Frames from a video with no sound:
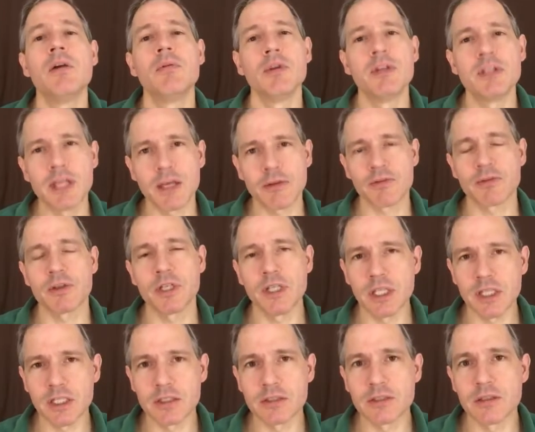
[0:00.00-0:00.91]
We definitely
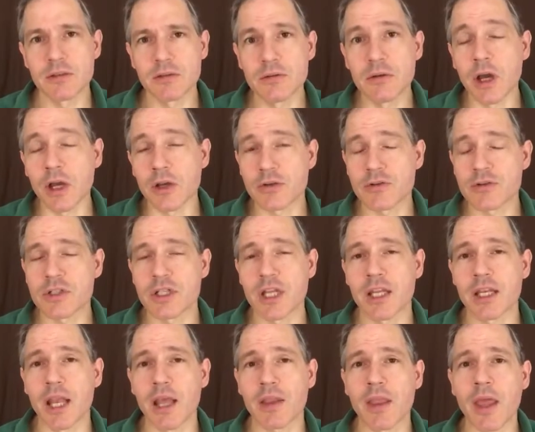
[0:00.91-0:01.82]
need to
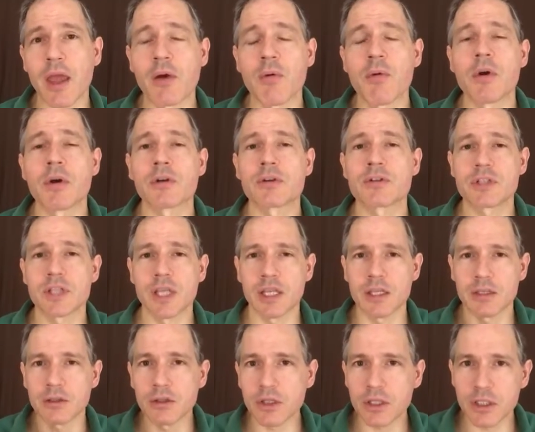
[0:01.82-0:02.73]
understand how that works and